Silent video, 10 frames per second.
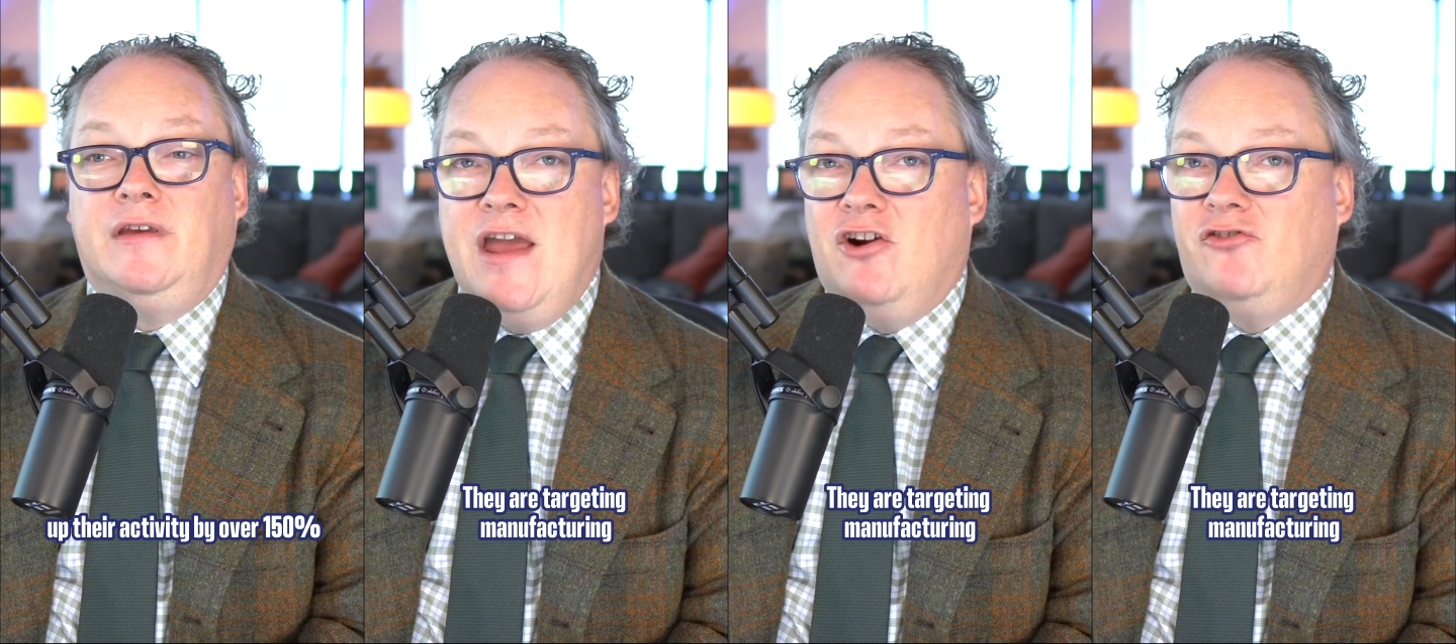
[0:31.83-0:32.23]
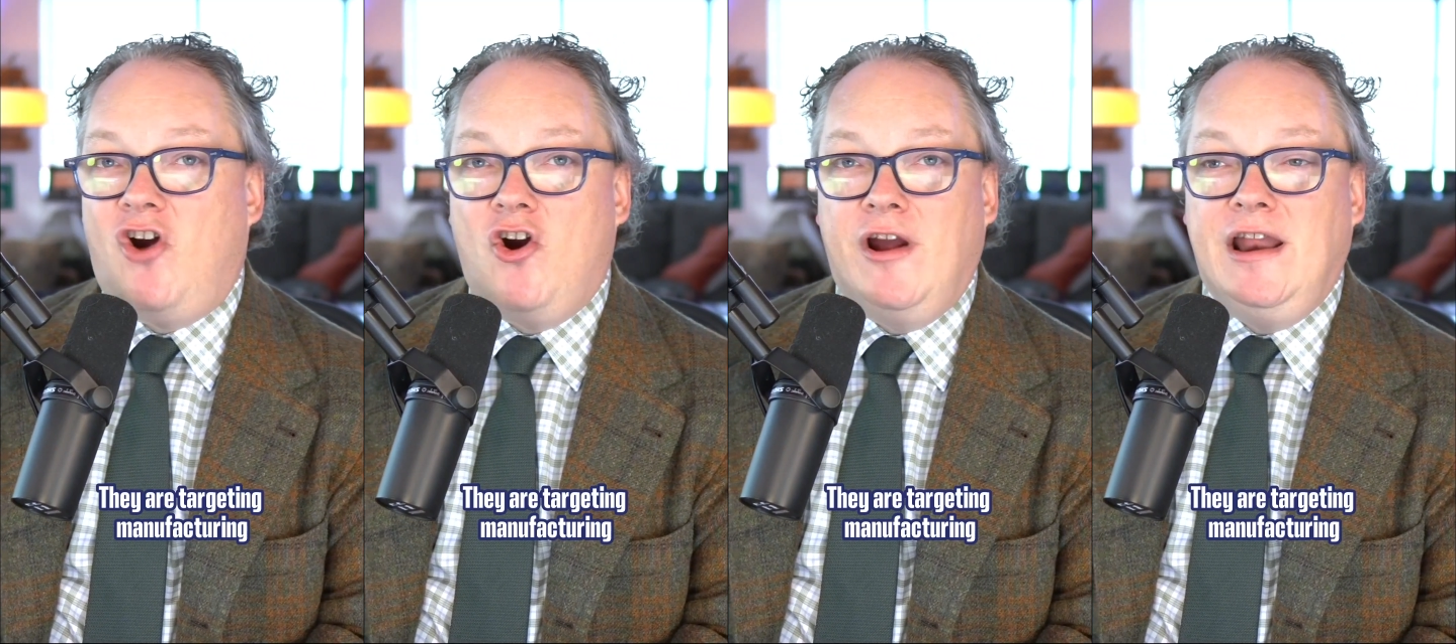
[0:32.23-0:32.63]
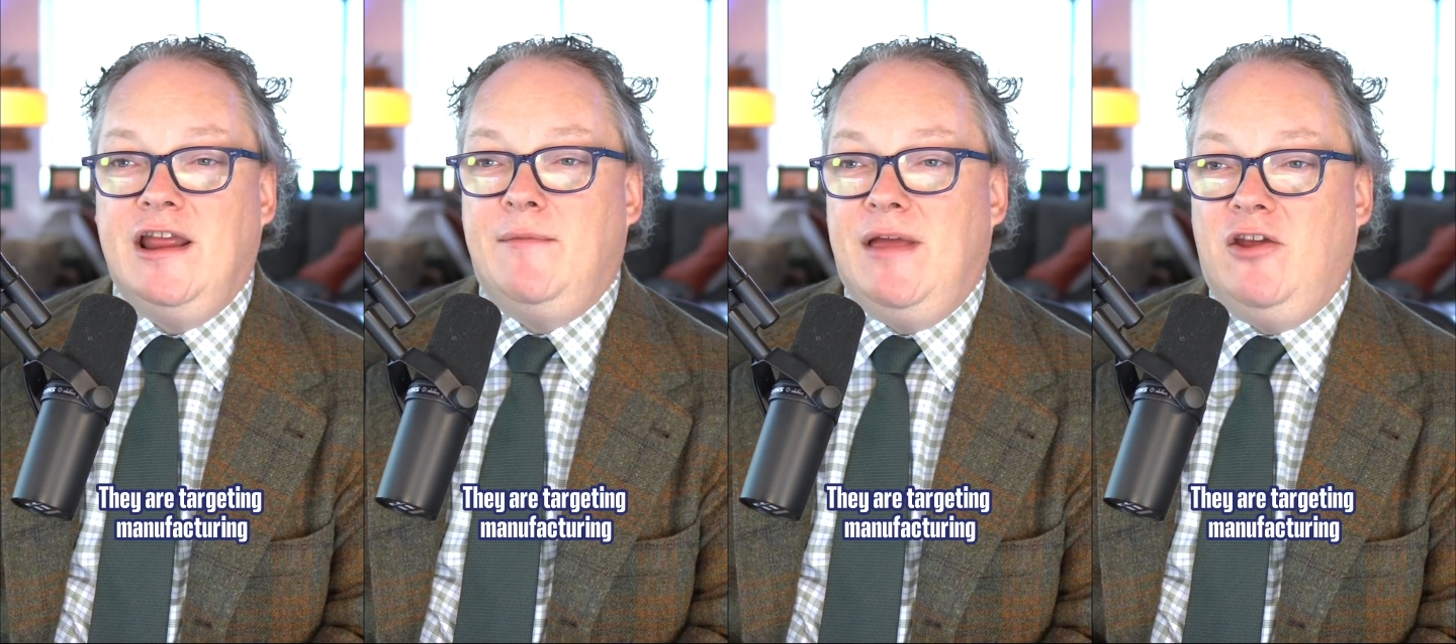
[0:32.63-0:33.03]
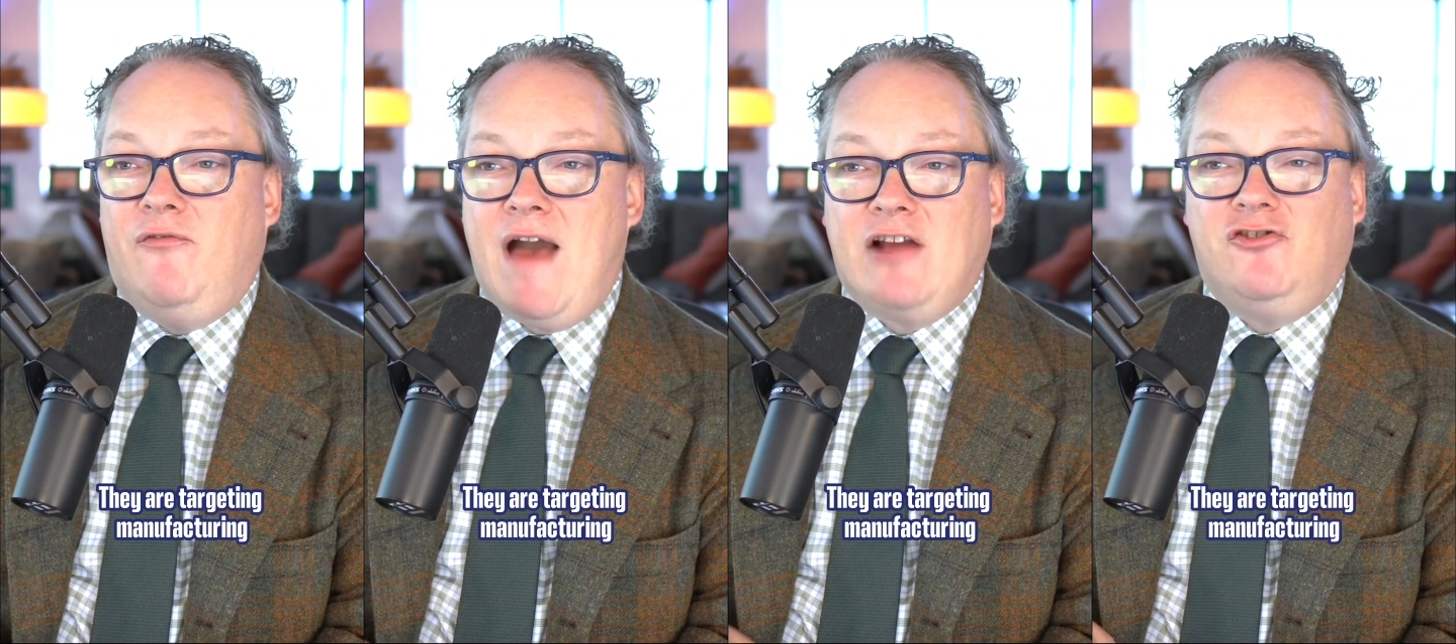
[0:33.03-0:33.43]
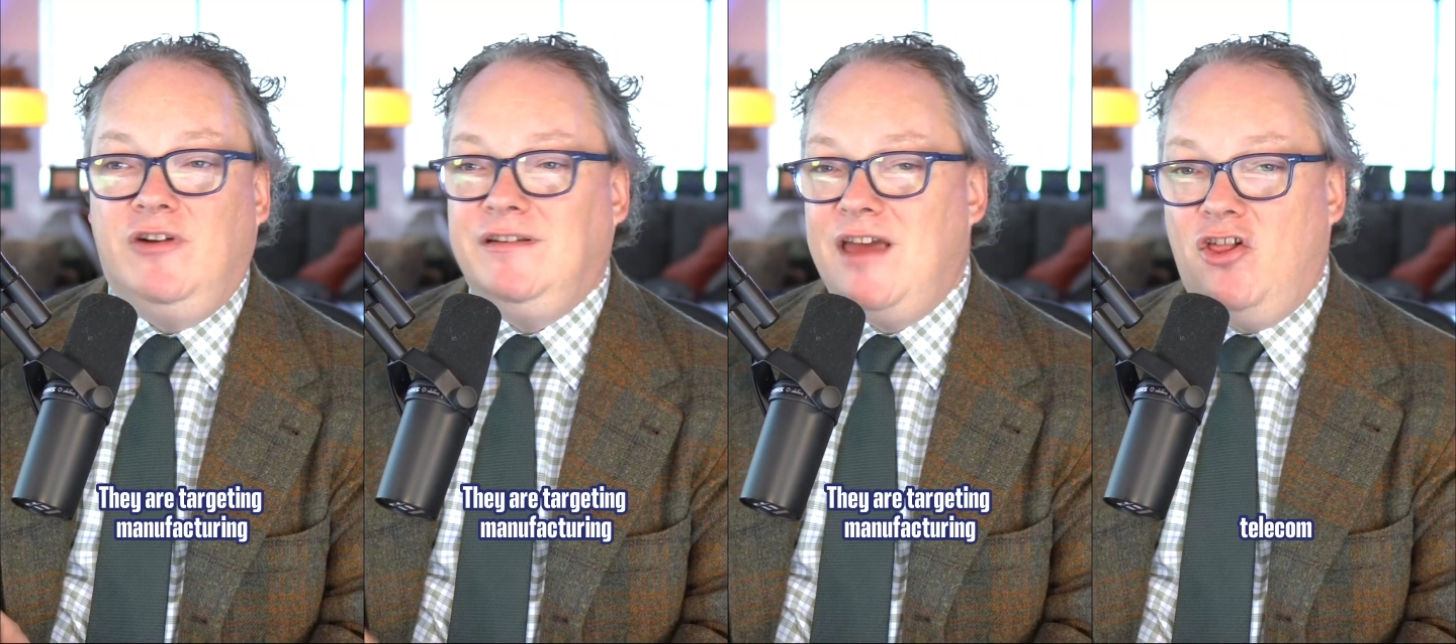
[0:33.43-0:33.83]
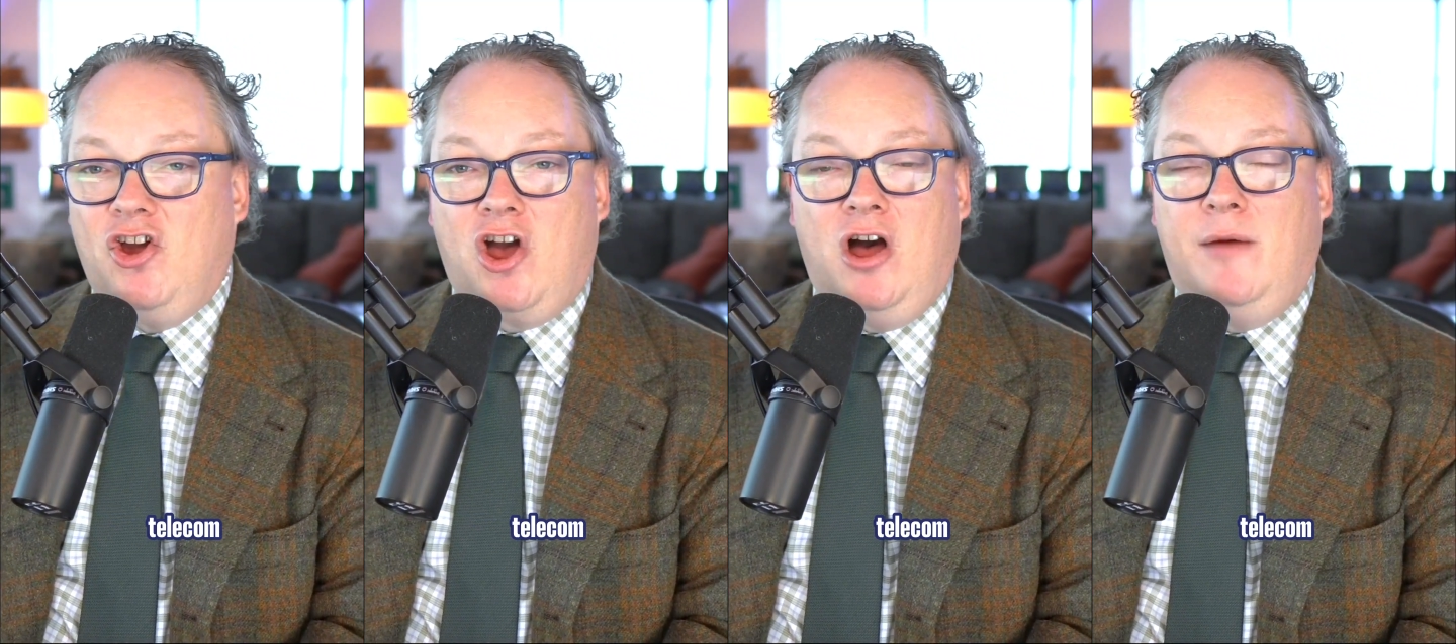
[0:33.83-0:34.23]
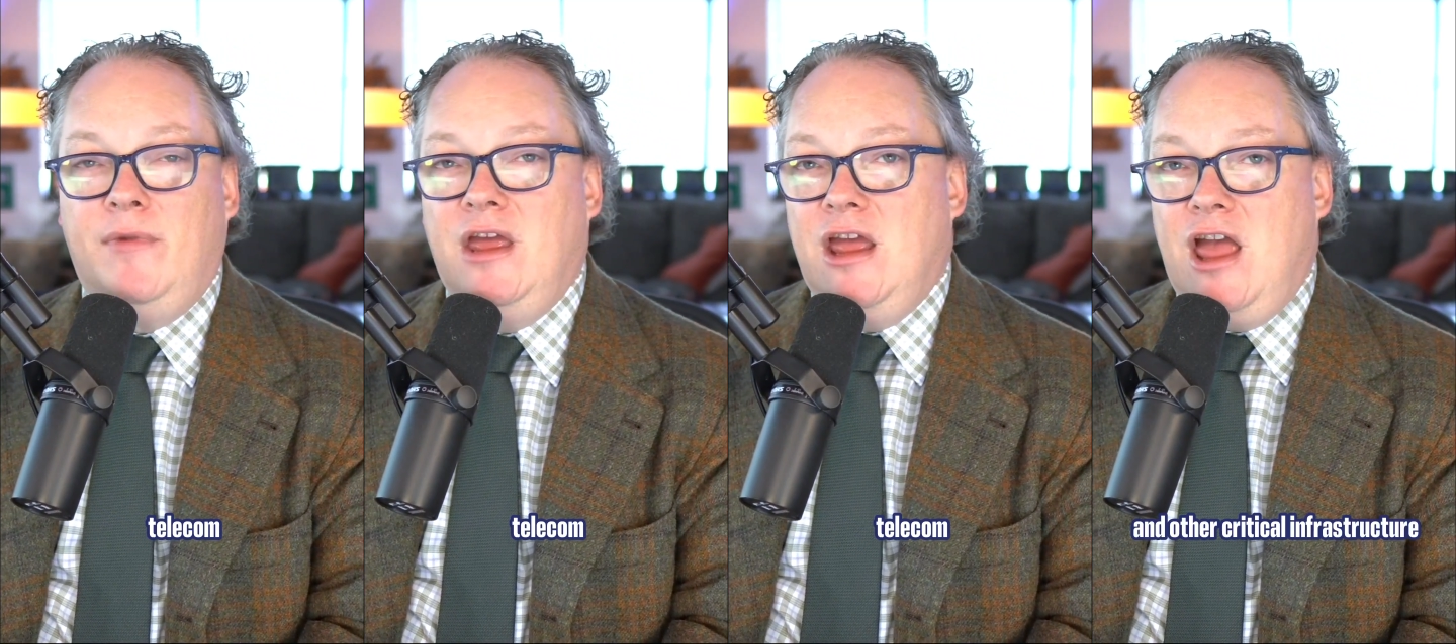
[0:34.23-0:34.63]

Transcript: They are targeting manufacturing, telecom,